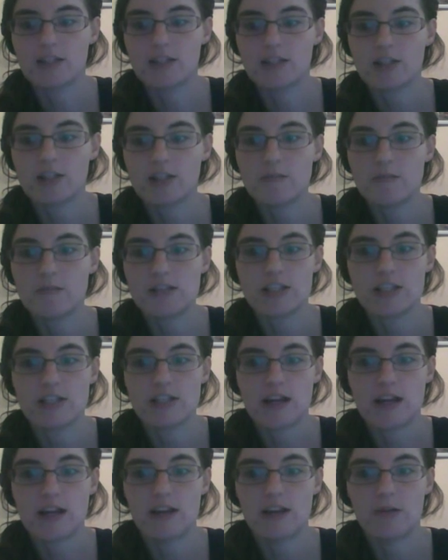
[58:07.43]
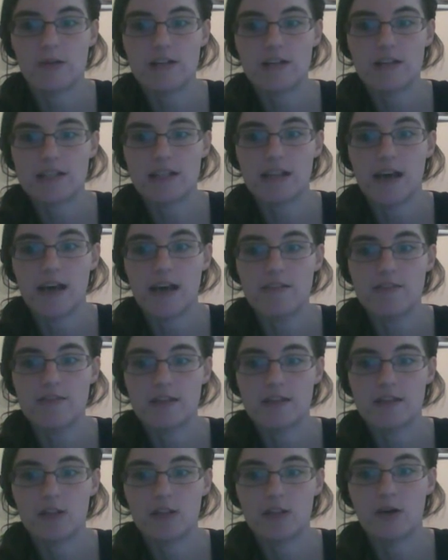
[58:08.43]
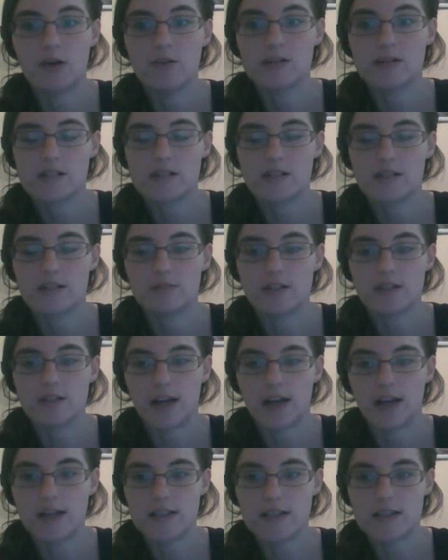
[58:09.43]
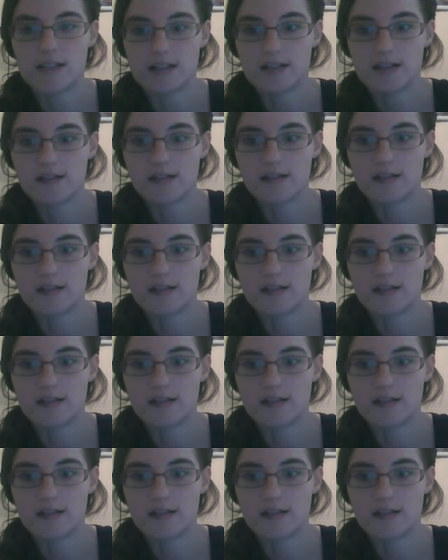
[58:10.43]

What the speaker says: it should be shaded only to the left of the lowest number, right?